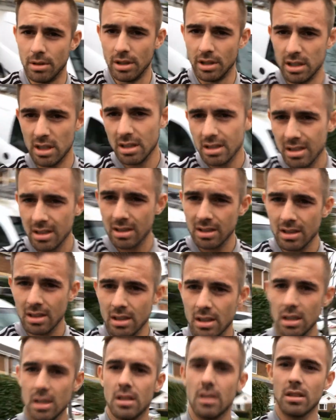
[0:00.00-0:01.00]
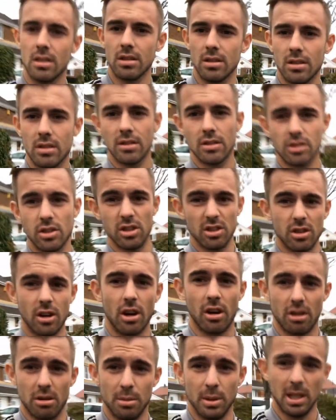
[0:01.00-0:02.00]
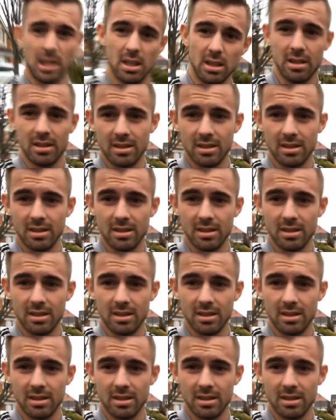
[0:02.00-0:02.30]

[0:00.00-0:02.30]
but it's just horrible.